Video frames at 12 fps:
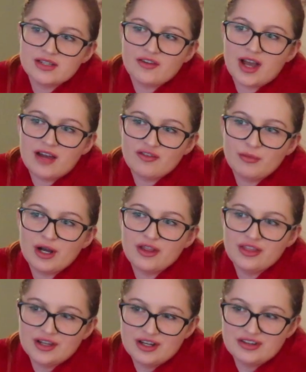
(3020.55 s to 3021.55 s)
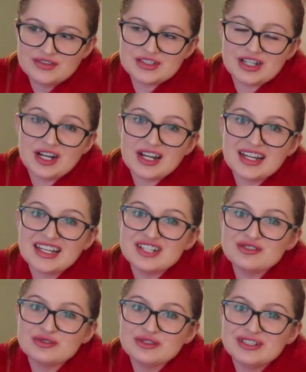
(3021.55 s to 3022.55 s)
If I have a bath after, I'm going to get
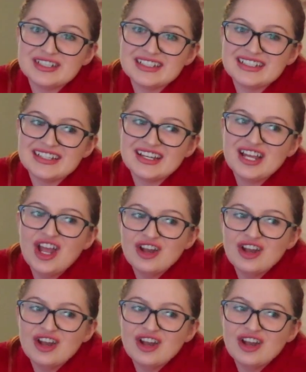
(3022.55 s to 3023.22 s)
really,